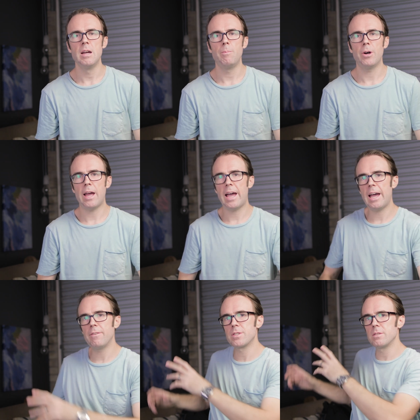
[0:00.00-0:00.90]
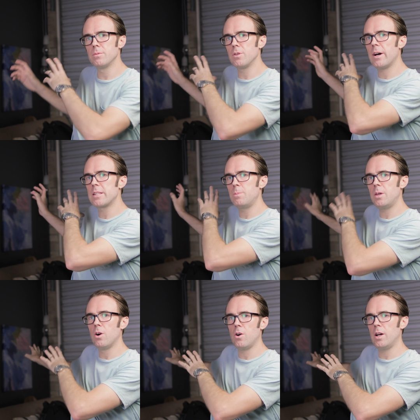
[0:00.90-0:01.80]
but I have some lights
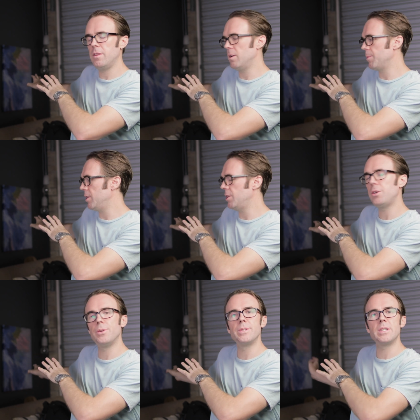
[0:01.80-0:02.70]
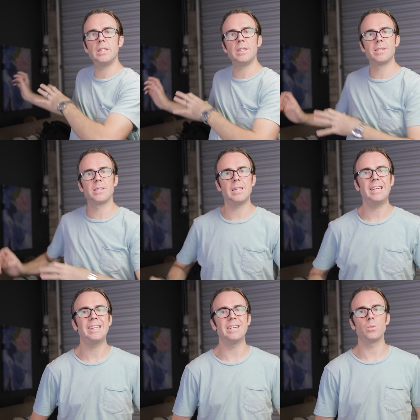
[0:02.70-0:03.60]
behind that I'm going to use in this
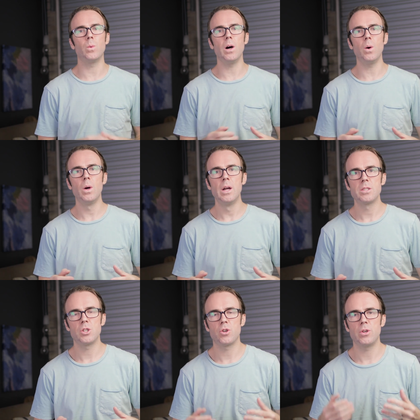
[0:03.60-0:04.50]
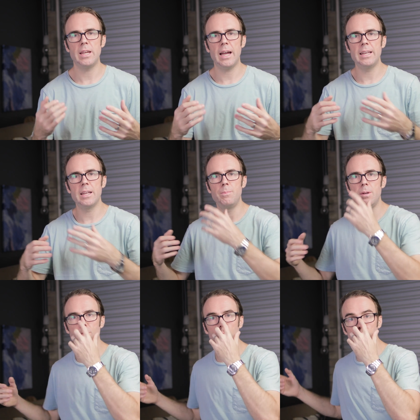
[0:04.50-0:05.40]
scene as well to create a
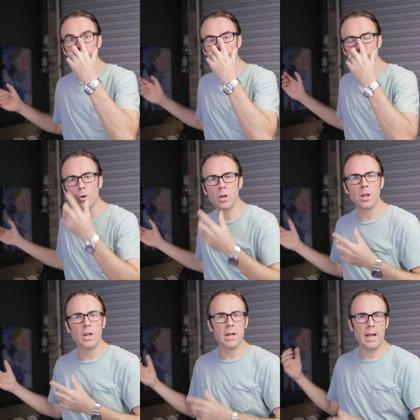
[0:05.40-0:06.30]
bit more of a look